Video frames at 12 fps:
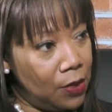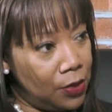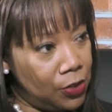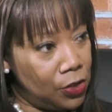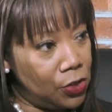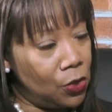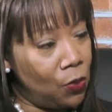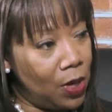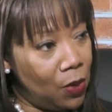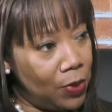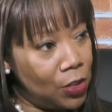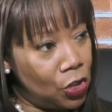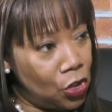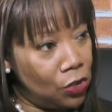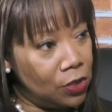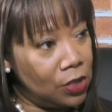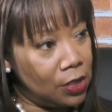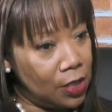This is the way we
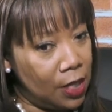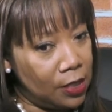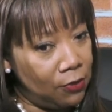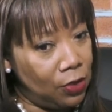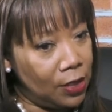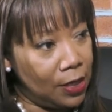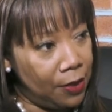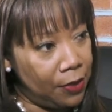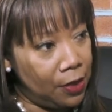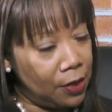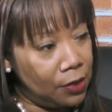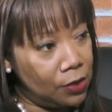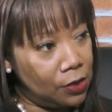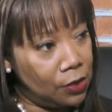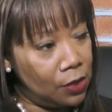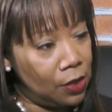should kind of look at things.